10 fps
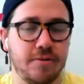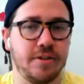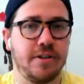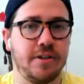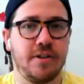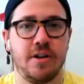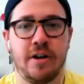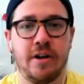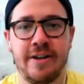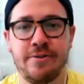And uh,
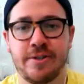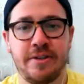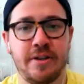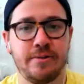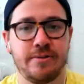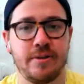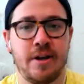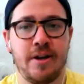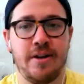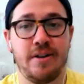Angels on the other
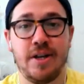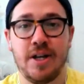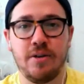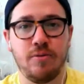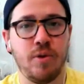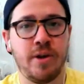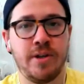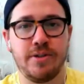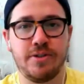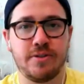side, right,
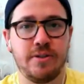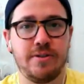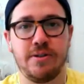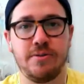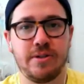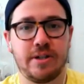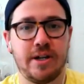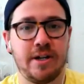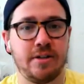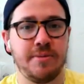just continues to kind
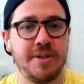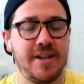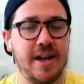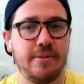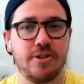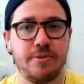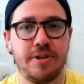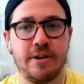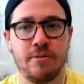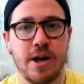of limit damage. I mean, he had
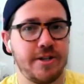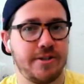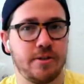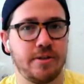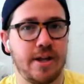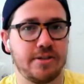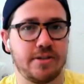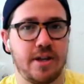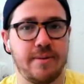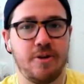a rocky start yeah. last
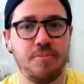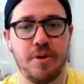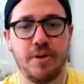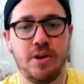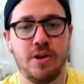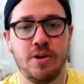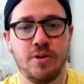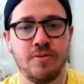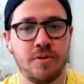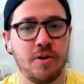time out, but
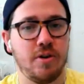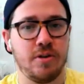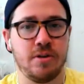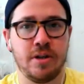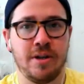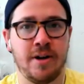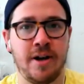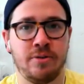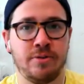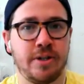overall, uh,
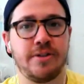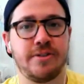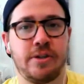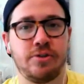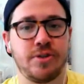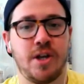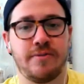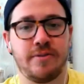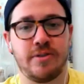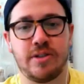I don't like this Angels
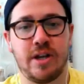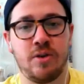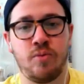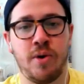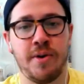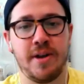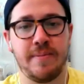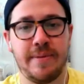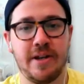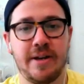offense. It's kind of one. I
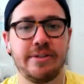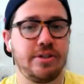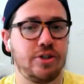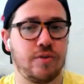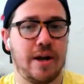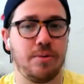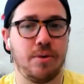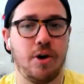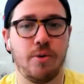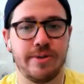mean, obviously Trout
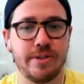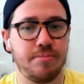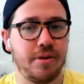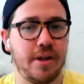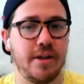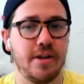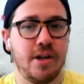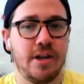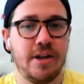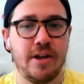always in play,
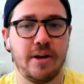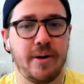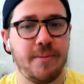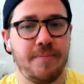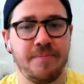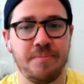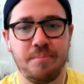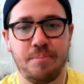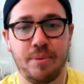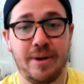um,
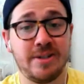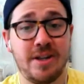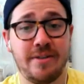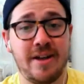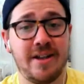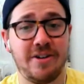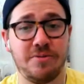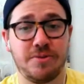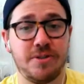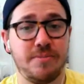but outside that, I
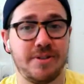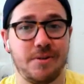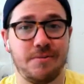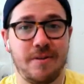don't see myself